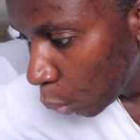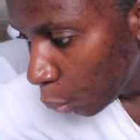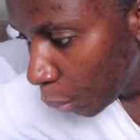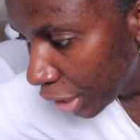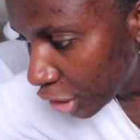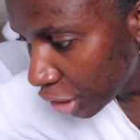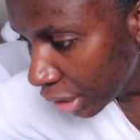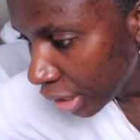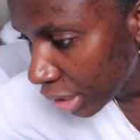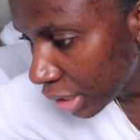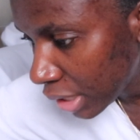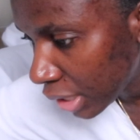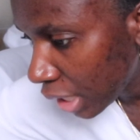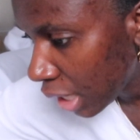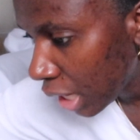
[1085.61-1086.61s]
which
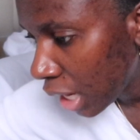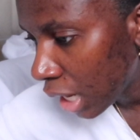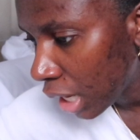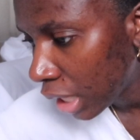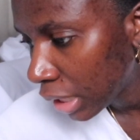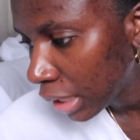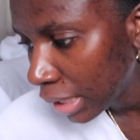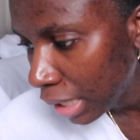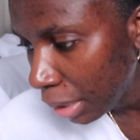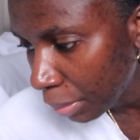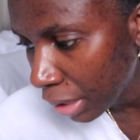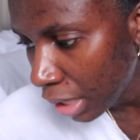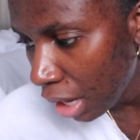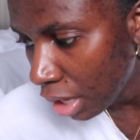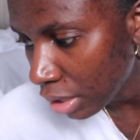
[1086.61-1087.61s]
is lip
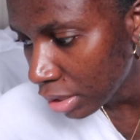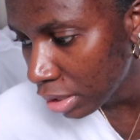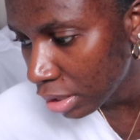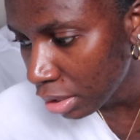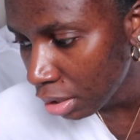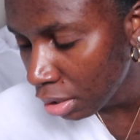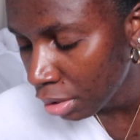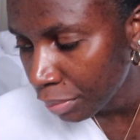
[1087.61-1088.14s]
gloss.